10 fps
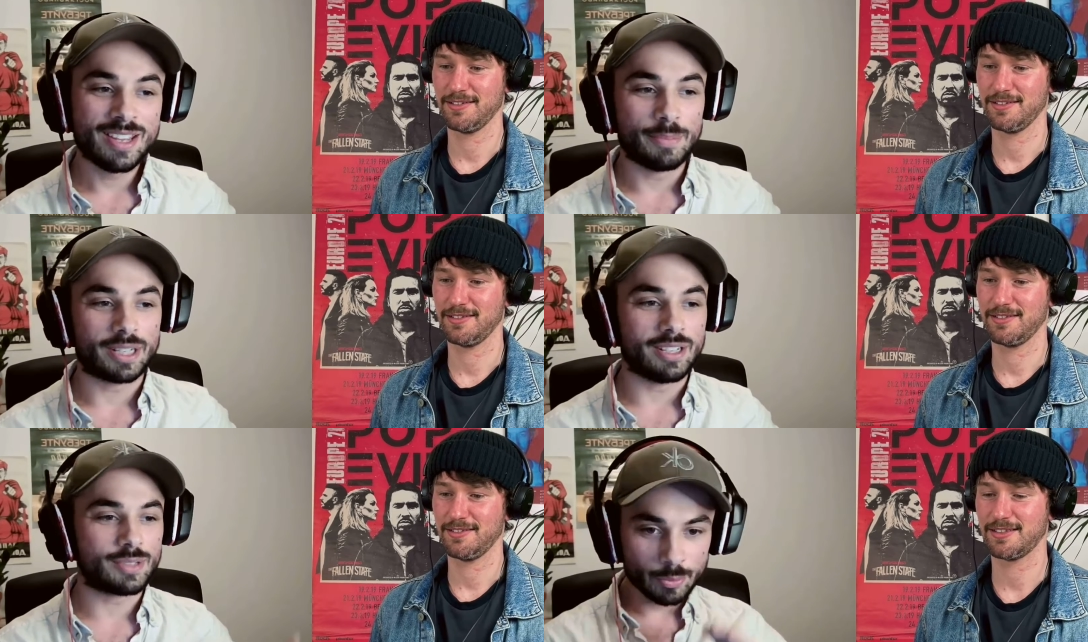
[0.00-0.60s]

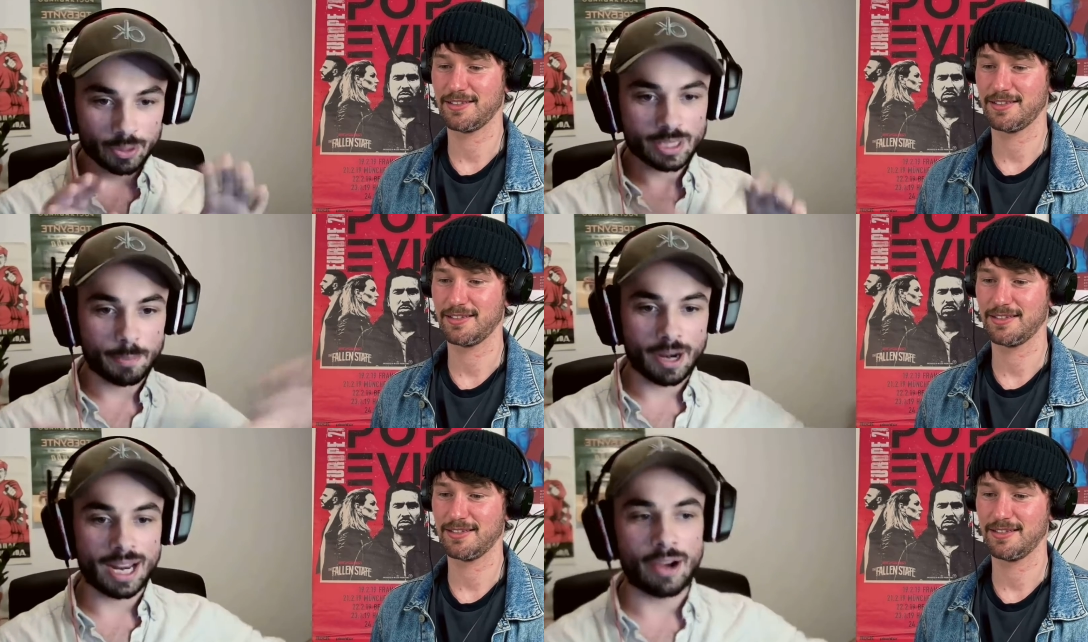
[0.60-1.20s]
Speaker 1: because we want to spread
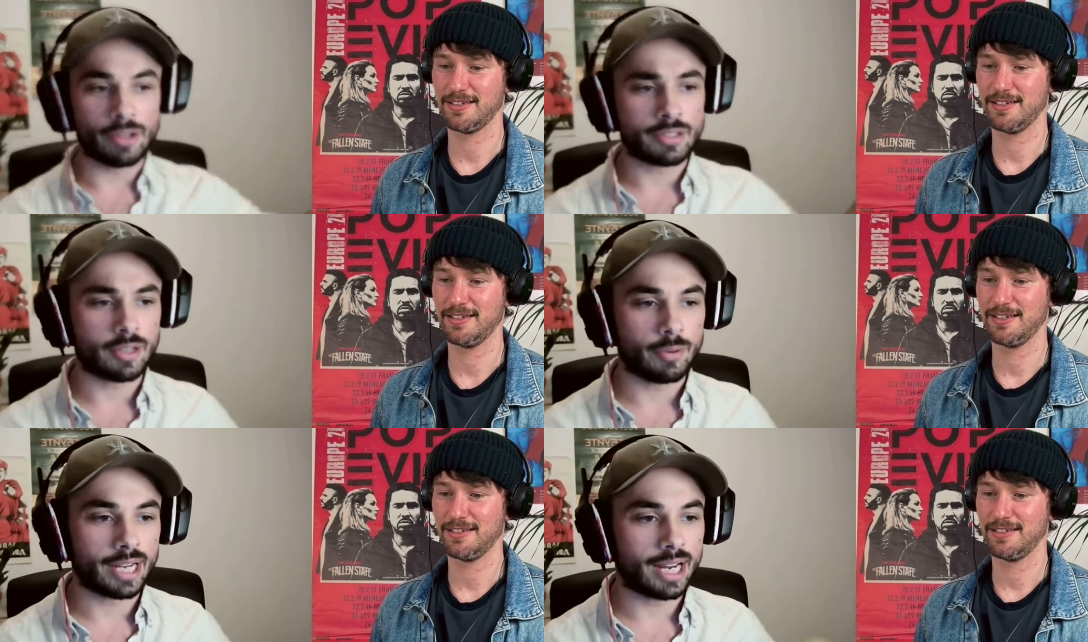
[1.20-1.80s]
out and so we
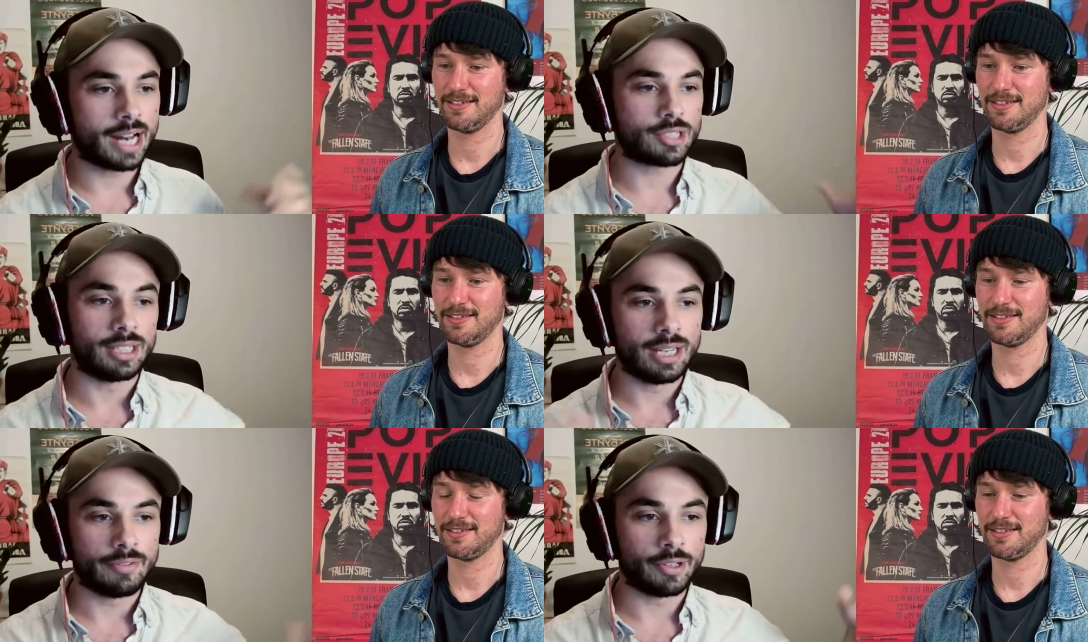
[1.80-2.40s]
can actually live
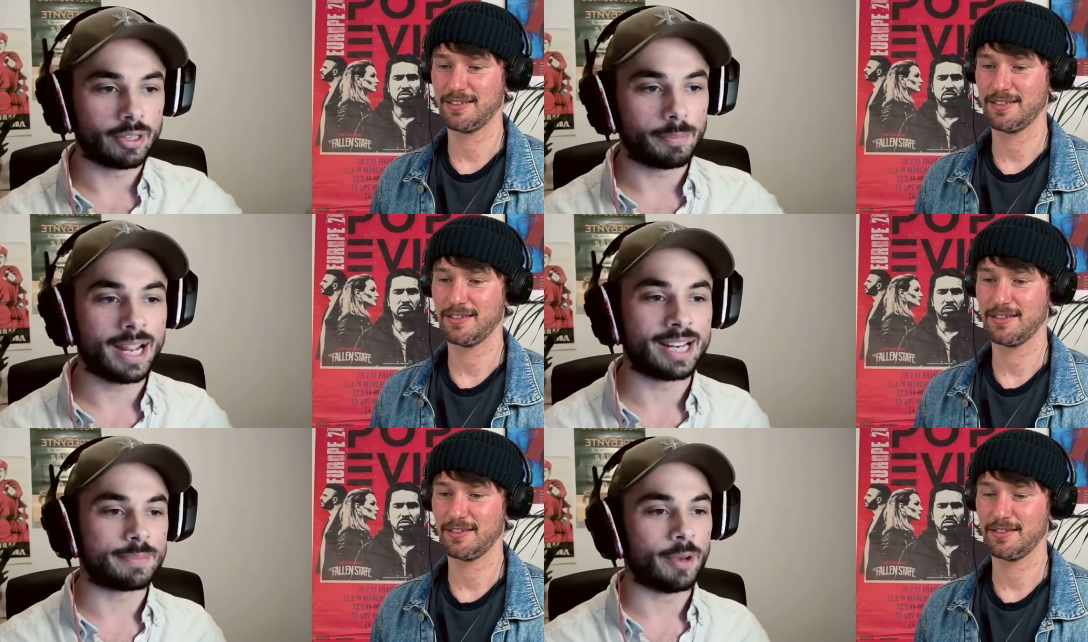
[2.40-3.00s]
on other planets.
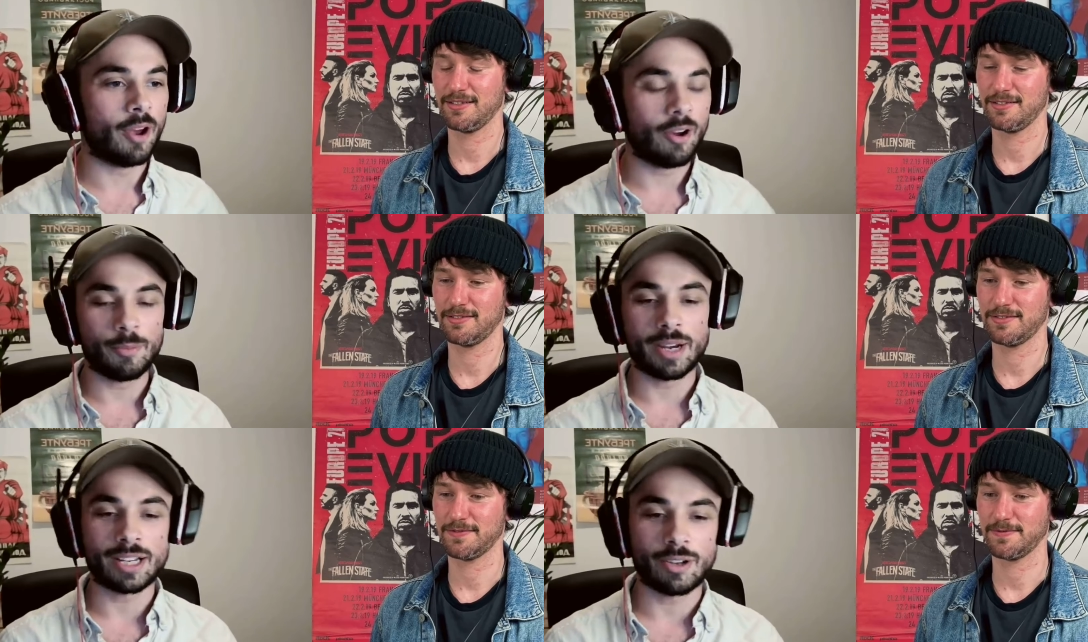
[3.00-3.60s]
But oh my
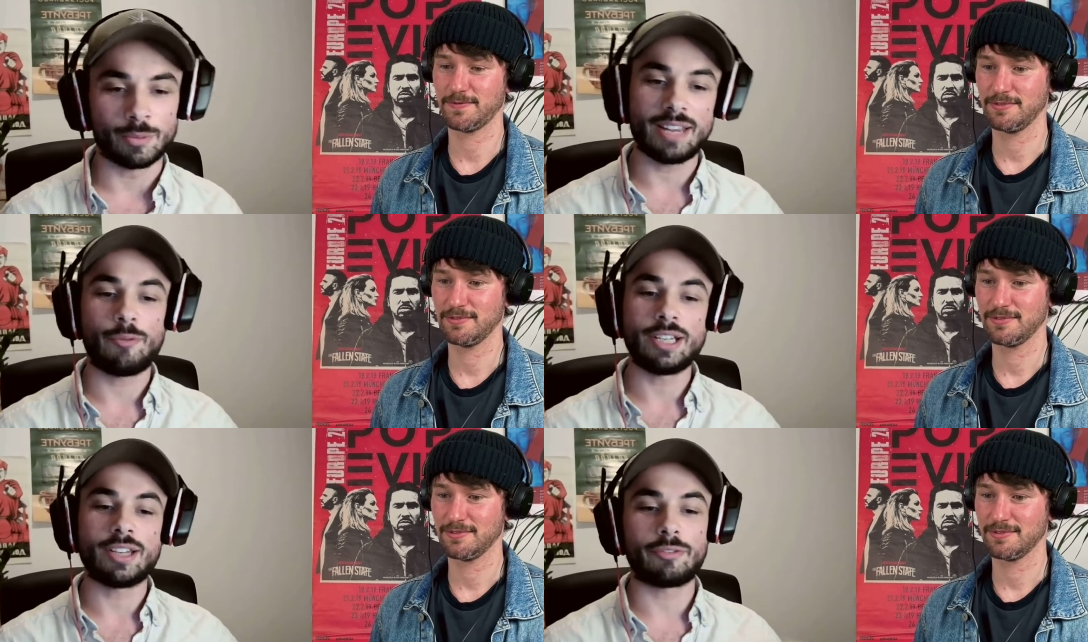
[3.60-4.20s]
God, if we
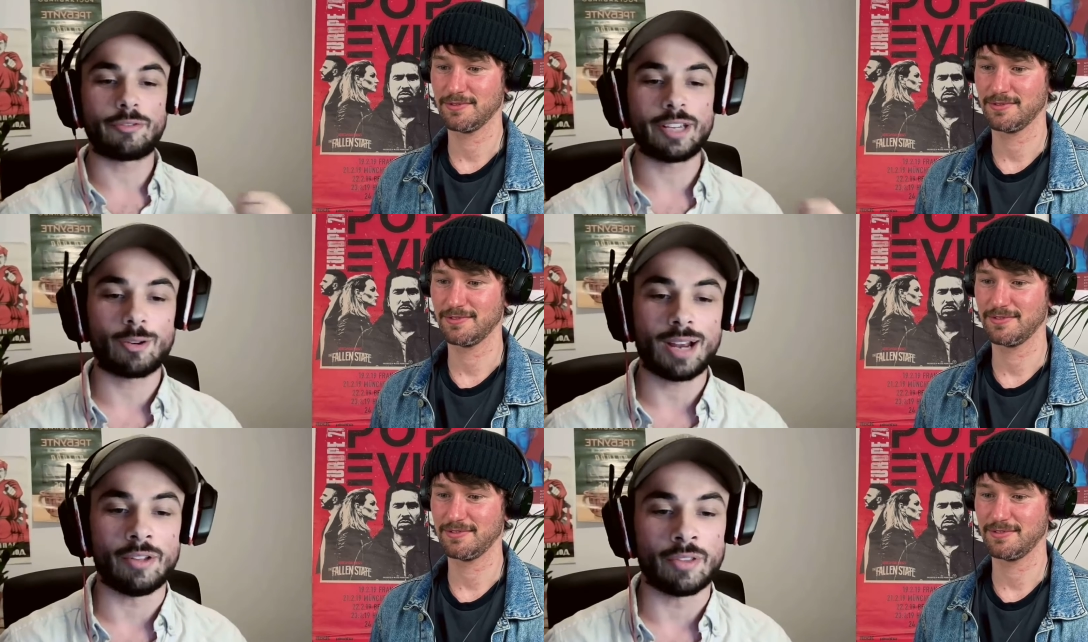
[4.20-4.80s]
don't figure out
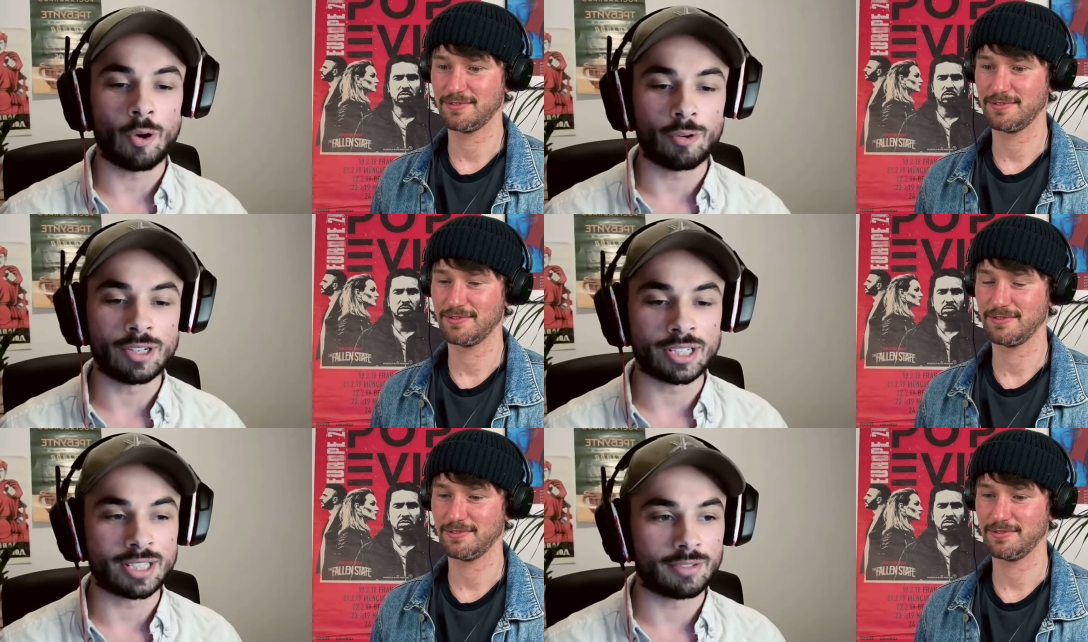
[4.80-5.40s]
the origins
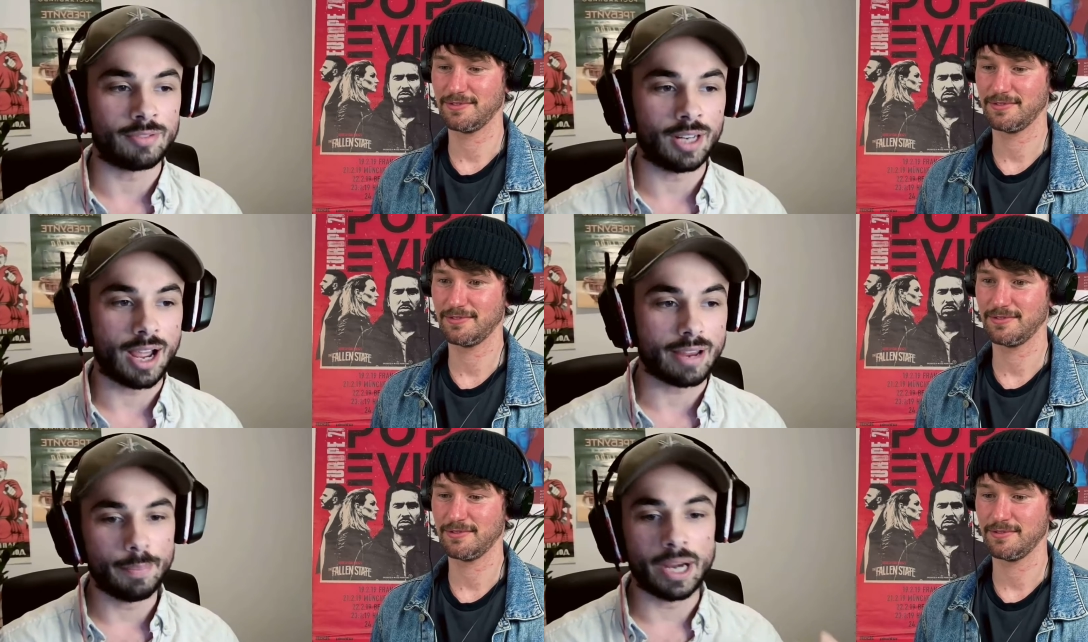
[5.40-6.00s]
of life
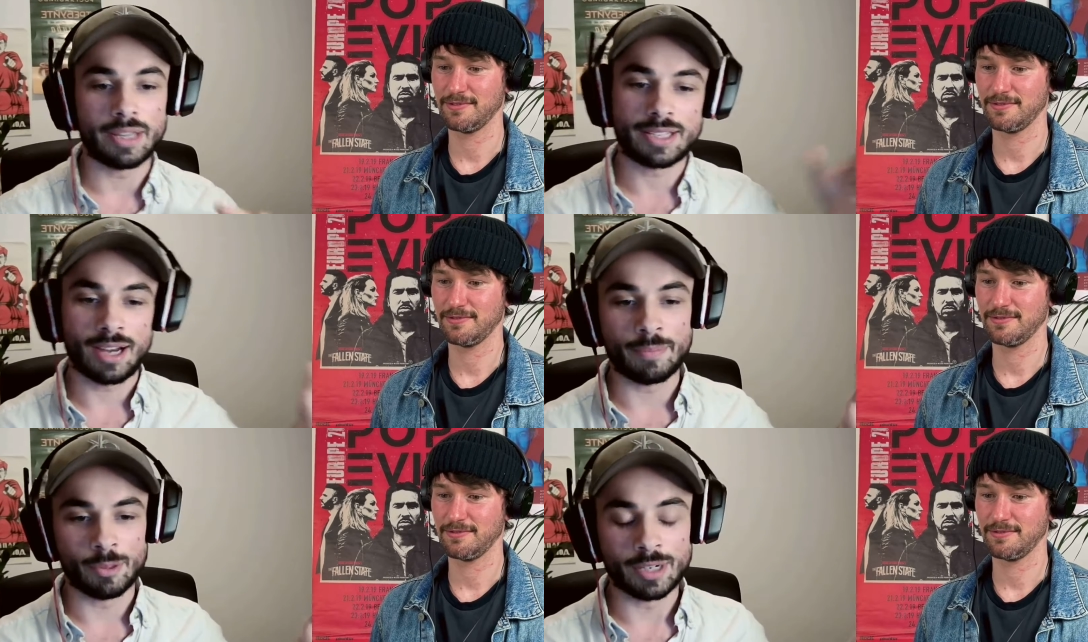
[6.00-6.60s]
by the time that
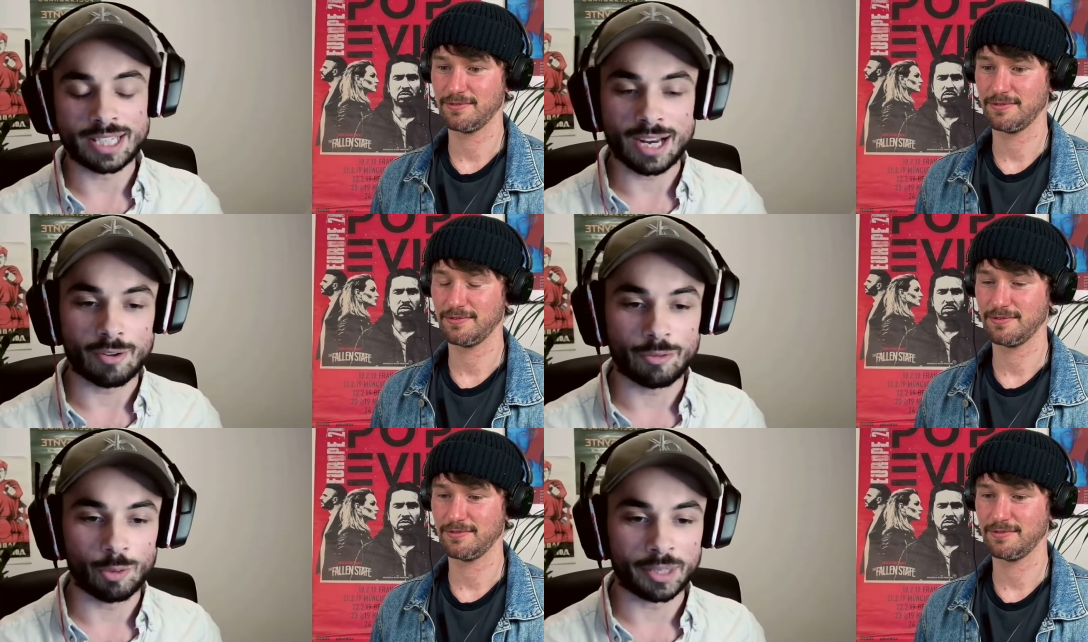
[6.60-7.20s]
we're
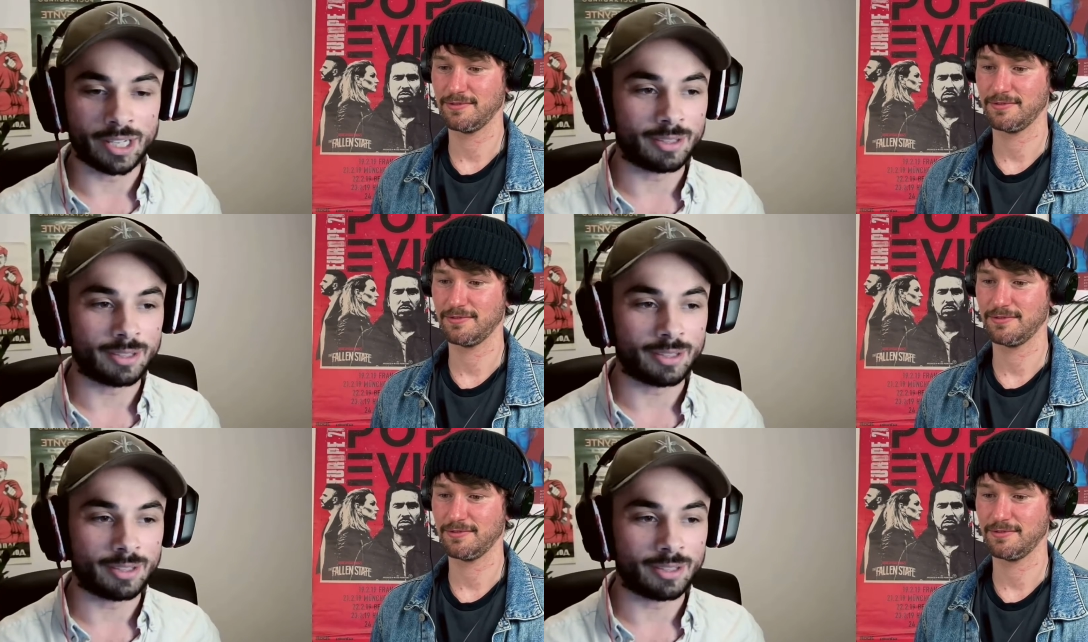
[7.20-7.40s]
terraforming other